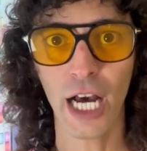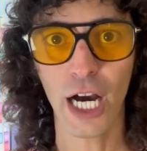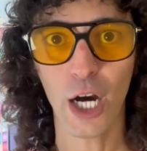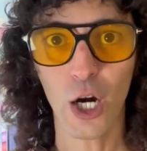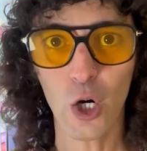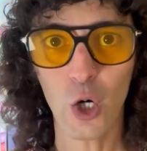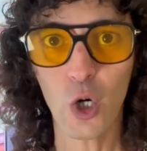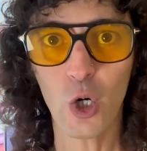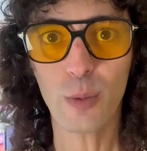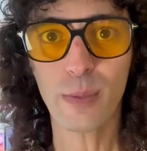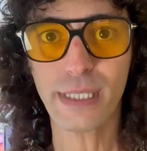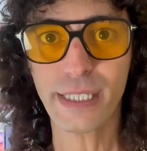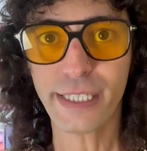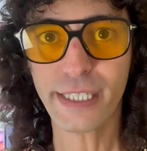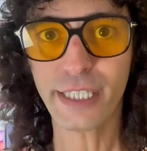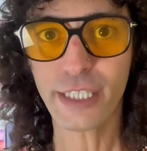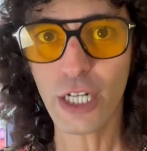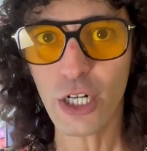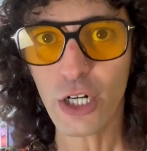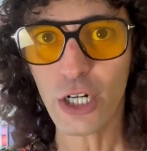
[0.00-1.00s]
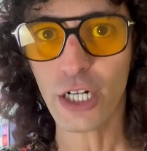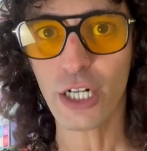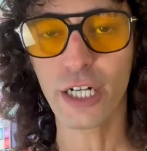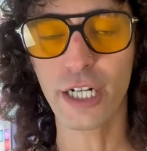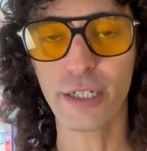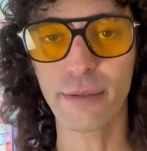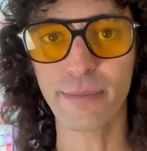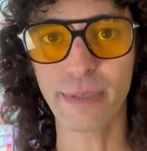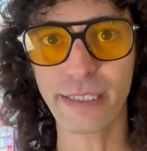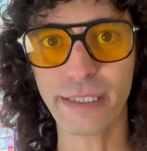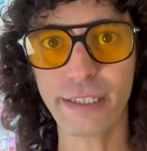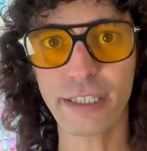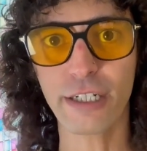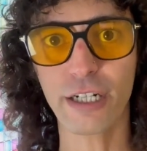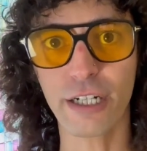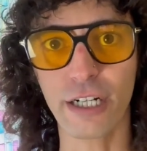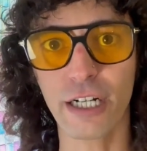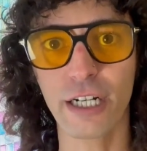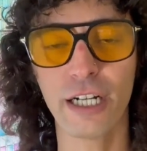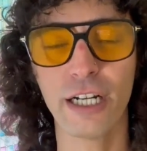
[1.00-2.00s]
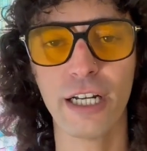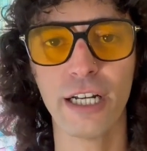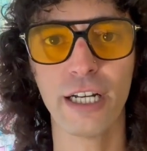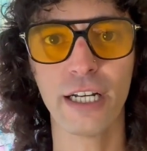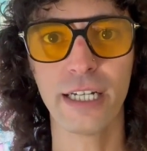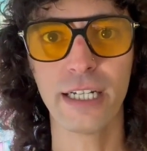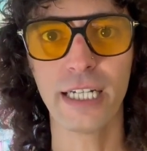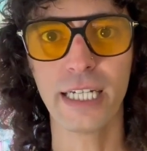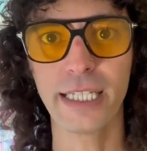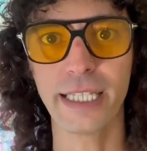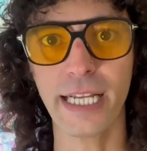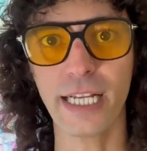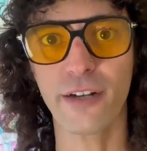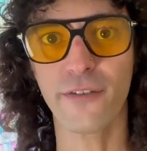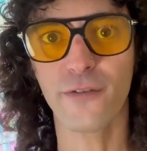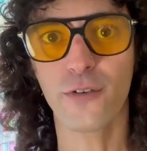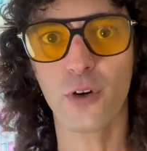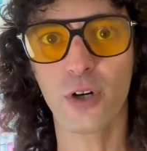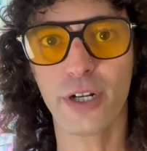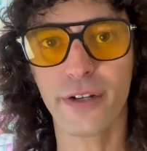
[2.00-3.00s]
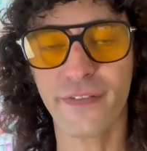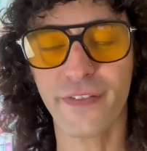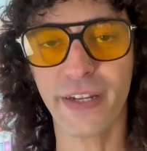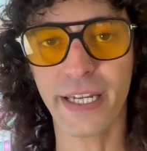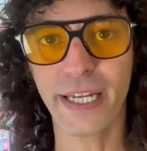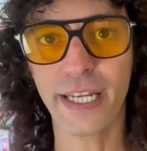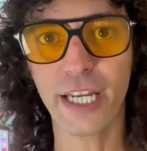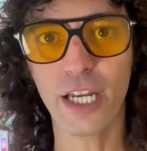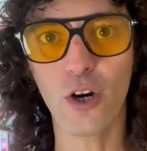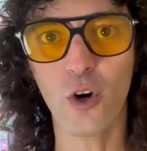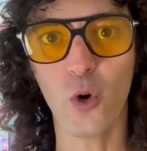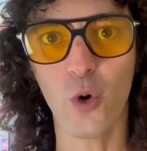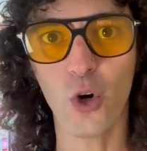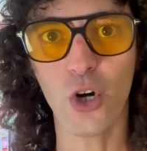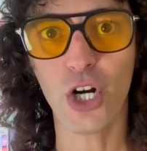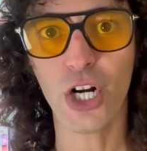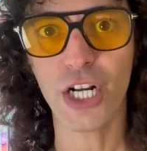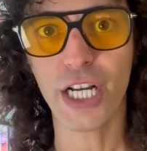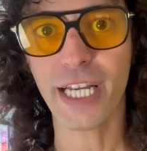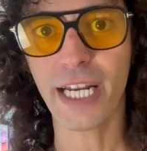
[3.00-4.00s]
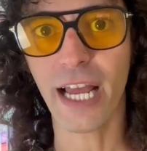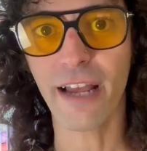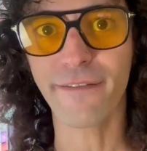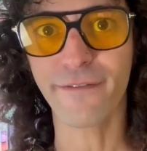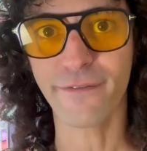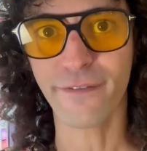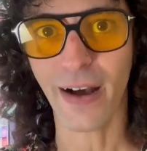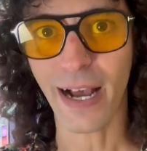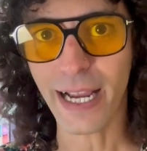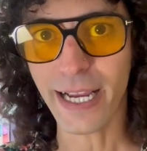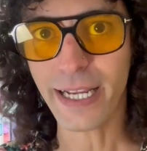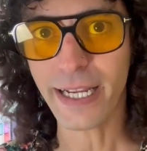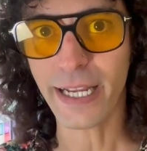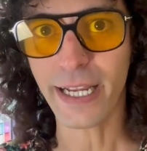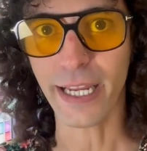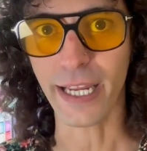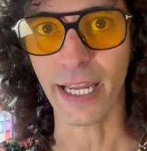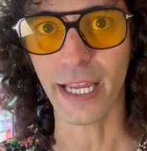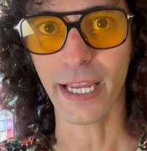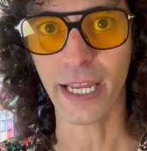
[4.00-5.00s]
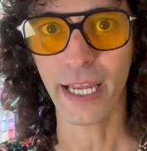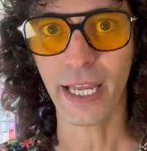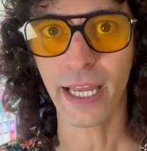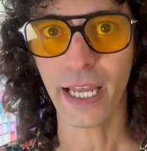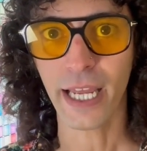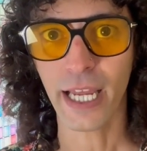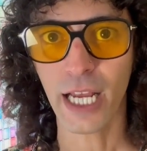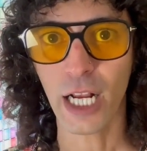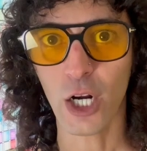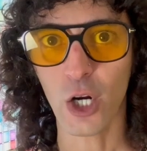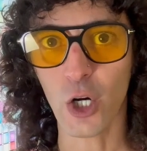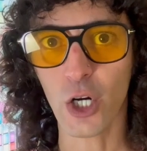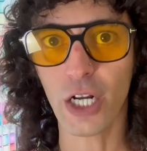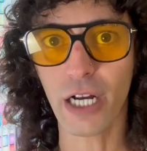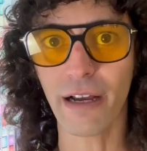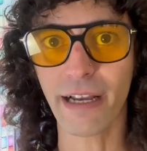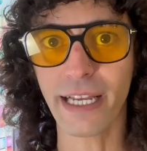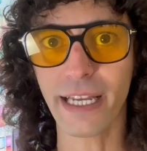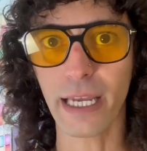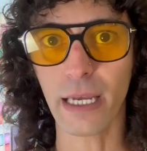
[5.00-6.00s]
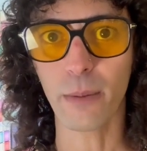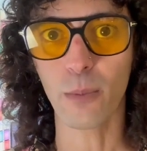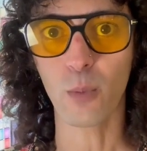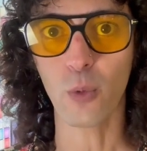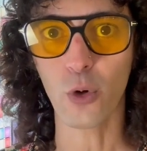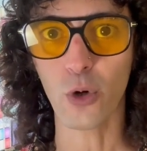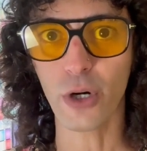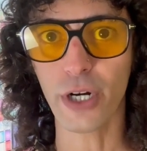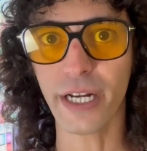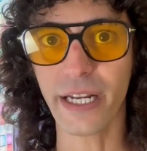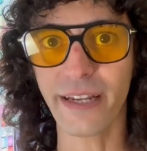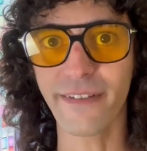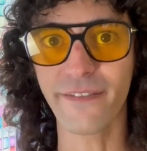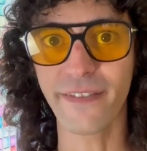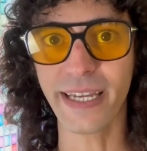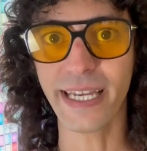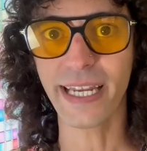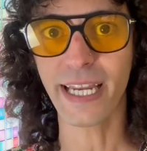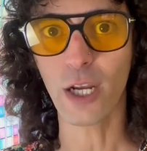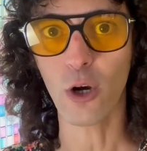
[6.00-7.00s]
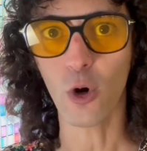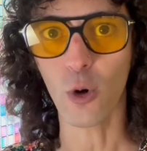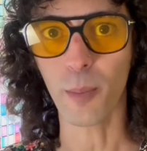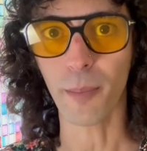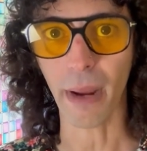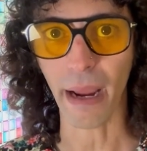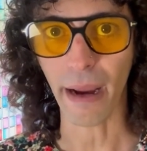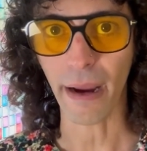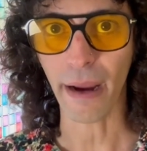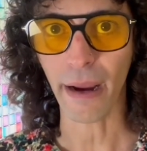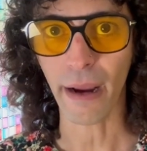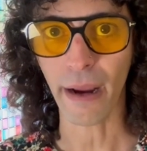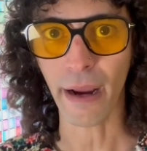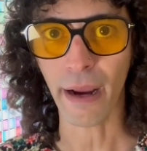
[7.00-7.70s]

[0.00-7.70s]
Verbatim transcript: Oh, mister, mister, thank you for the video. Where can I find it? We're gonna get more video, man.